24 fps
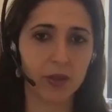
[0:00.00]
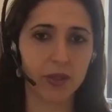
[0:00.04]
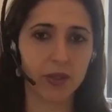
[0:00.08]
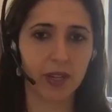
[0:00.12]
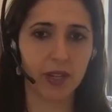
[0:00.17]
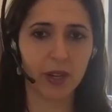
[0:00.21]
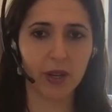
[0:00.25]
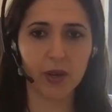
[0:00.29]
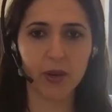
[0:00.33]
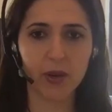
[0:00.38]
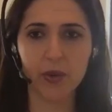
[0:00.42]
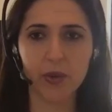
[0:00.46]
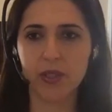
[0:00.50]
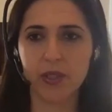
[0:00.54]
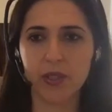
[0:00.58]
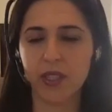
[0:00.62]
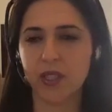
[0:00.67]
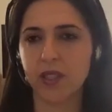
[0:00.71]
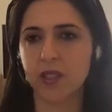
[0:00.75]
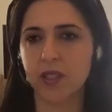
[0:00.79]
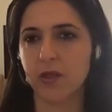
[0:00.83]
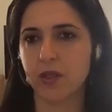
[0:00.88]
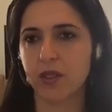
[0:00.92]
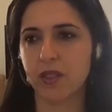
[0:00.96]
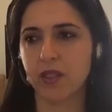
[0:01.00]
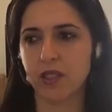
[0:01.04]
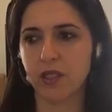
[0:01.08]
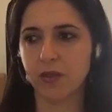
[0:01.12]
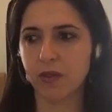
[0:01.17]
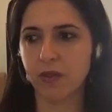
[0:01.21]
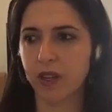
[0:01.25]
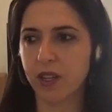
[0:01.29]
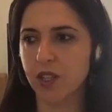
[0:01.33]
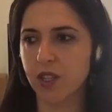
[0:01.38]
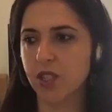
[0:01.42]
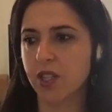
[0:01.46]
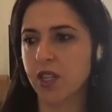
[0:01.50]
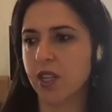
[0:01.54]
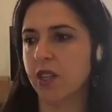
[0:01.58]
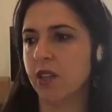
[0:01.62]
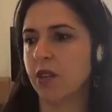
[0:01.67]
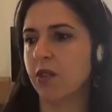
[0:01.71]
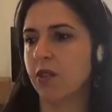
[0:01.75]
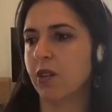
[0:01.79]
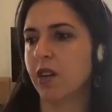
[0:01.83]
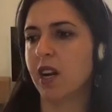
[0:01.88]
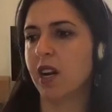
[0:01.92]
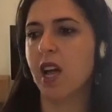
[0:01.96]
psychosis or
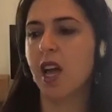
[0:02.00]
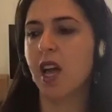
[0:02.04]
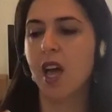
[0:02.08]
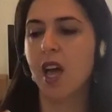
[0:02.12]
dysfunction, or